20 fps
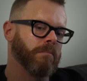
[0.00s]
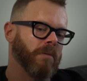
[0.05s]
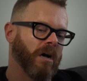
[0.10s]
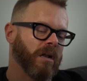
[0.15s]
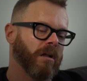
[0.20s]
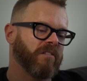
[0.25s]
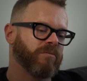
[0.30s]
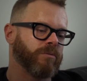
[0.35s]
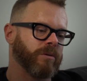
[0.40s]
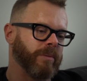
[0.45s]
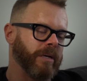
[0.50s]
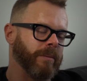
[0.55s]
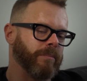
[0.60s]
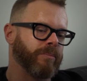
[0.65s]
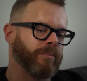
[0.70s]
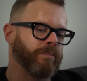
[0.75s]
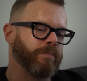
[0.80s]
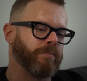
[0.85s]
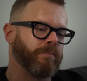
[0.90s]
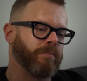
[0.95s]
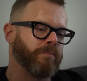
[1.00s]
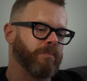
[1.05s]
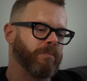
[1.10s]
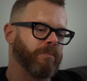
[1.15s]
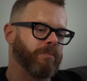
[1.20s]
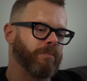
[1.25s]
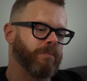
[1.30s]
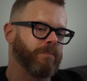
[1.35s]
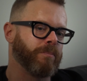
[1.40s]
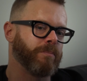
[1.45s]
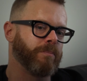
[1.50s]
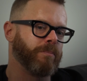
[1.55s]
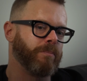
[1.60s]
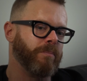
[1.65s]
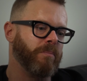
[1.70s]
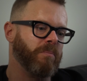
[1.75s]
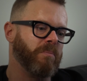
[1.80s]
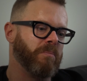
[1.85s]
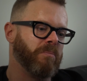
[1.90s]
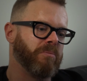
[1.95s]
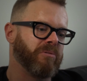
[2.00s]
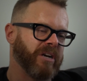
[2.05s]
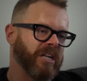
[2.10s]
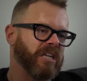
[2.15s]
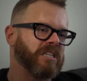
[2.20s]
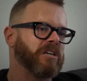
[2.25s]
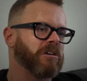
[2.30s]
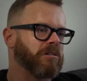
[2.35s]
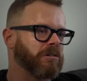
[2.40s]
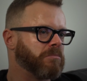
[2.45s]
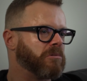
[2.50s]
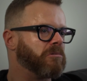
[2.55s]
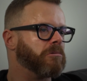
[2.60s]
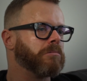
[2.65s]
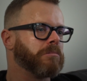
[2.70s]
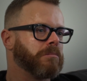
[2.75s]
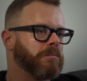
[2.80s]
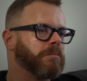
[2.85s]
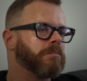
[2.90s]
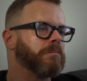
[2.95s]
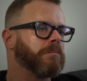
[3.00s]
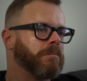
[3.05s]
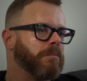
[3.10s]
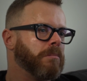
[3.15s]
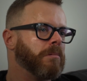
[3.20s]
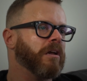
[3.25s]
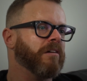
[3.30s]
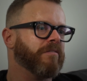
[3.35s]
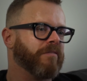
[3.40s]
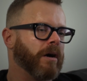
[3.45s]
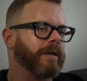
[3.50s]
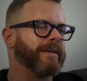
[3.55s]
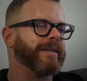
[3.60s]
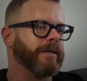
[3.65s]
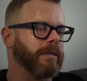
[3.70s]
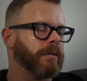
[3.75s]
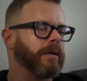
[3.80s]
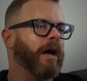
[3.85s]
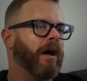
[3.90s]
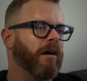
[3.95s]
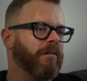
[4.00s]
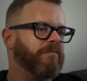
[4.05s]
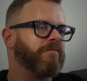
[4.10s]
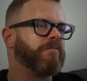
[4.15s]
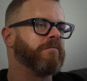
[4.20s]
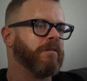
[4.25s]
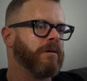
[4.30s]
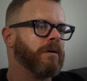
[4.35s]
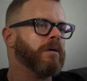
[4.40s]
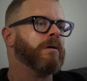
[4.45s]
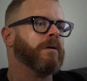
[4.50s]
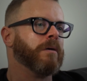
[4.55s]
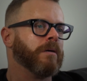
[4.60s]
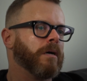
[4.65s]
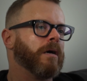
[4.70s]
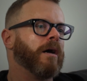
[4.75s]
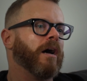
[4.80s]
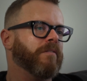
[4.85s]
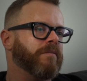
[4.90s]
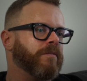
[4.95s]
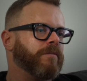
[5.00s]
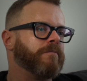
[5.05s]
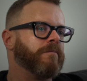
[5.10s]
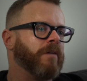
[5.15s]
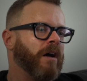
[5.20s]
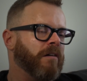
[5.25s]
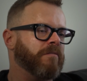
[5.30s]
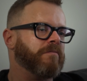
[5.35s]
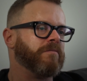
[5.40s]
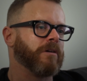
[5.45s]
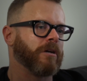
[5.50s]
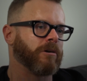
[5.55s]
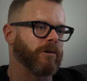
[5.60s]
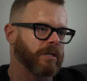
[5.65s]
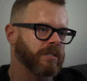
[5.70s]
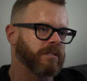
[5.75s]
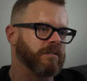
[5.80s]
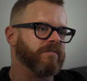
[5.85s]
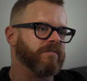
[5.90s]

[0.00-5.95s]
My life would be pretty terrible if I didn't have Eric's